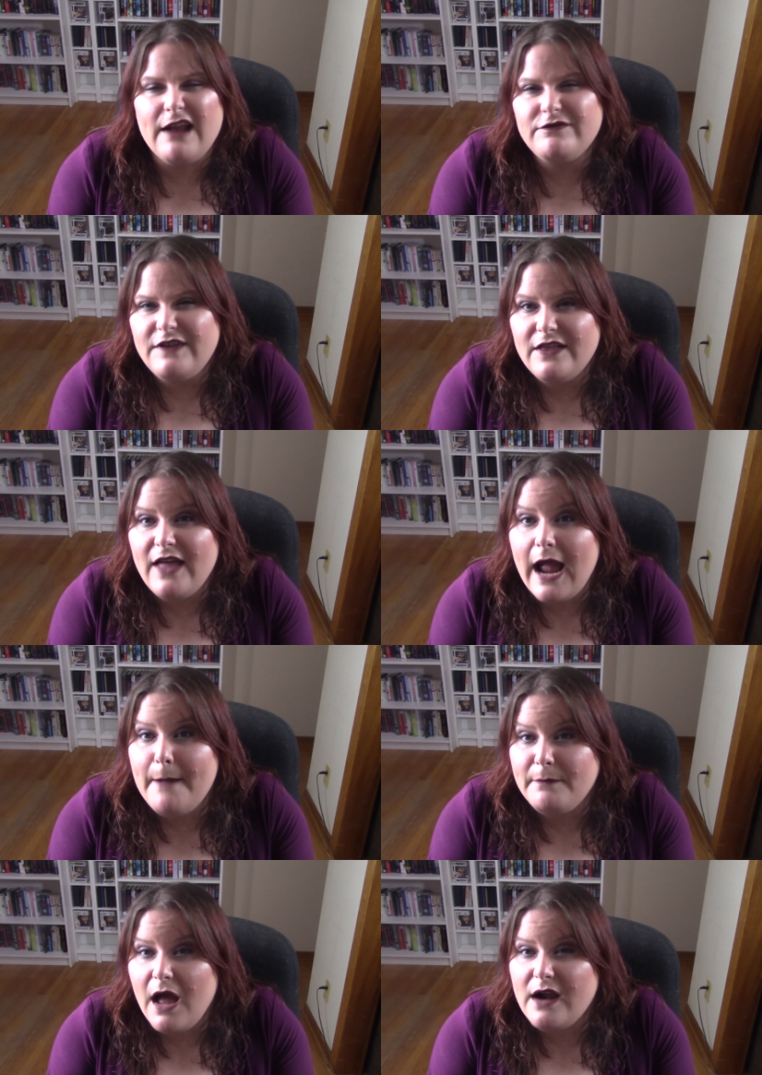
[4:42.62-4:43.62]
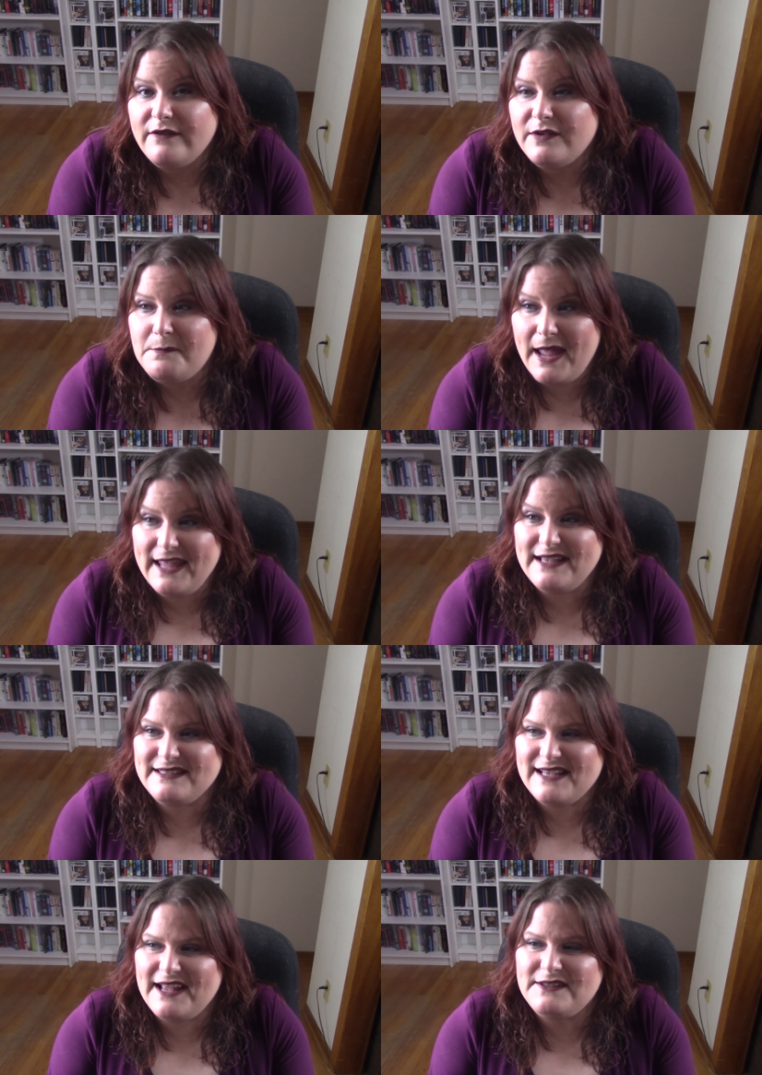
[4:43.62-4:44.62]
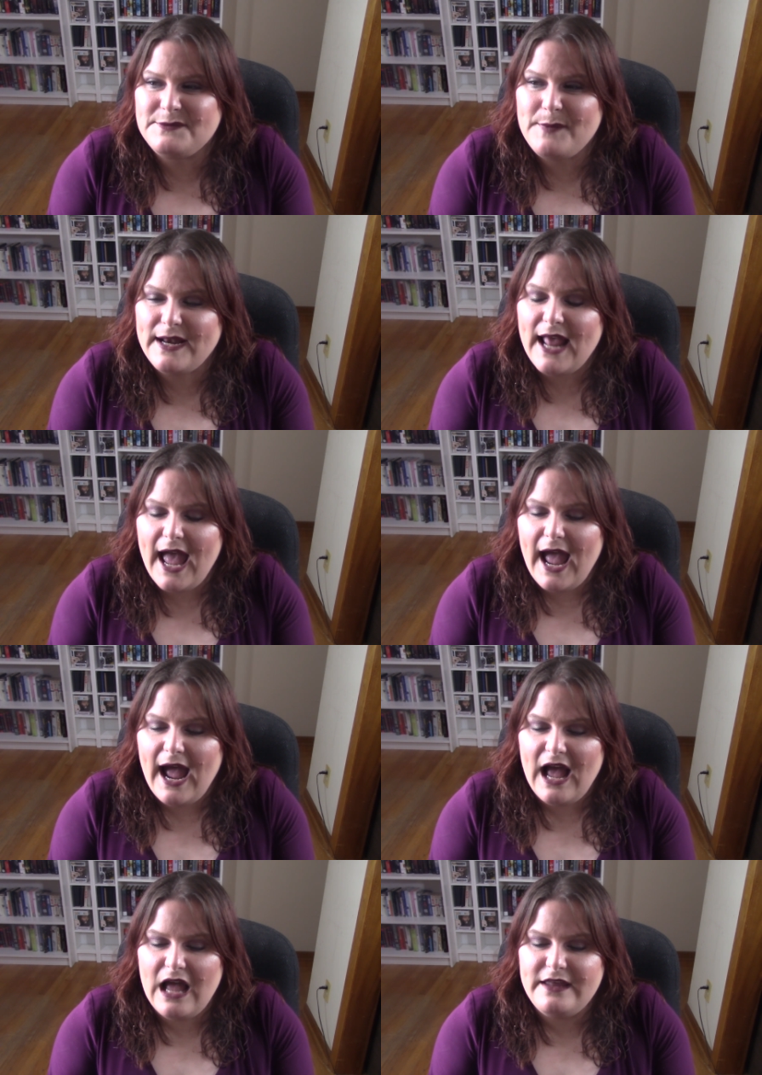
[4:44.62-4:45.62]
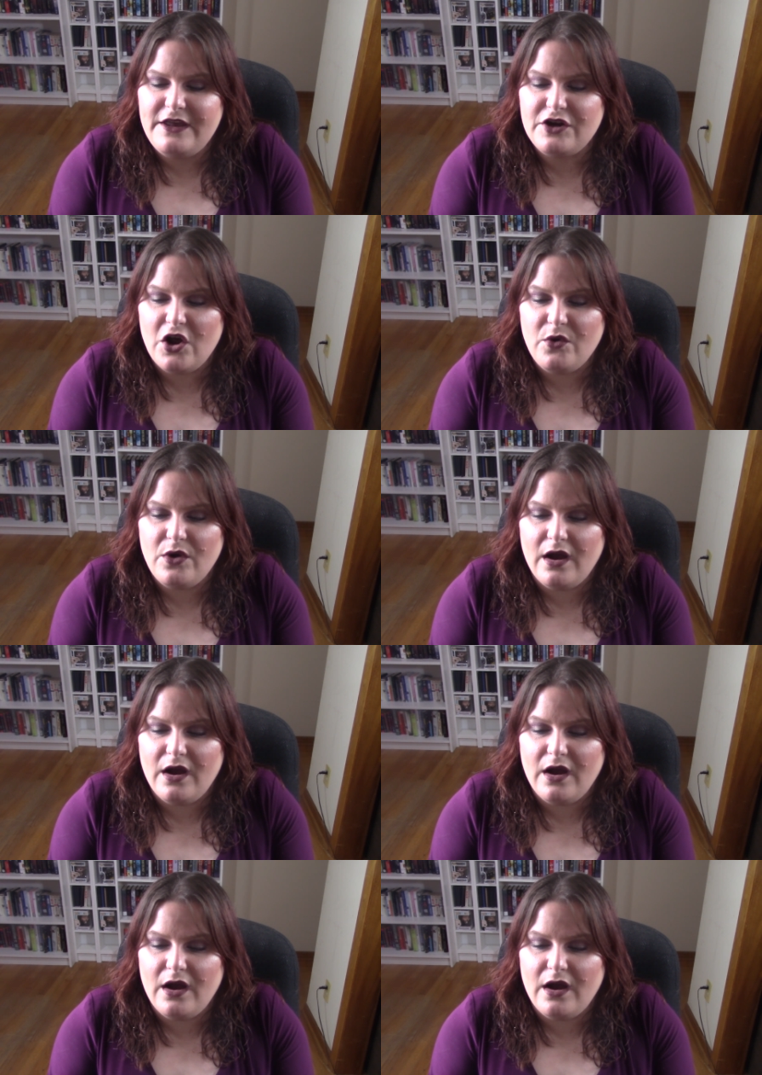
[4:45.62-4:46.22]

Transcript: feel like I'm not even making sense, but you know,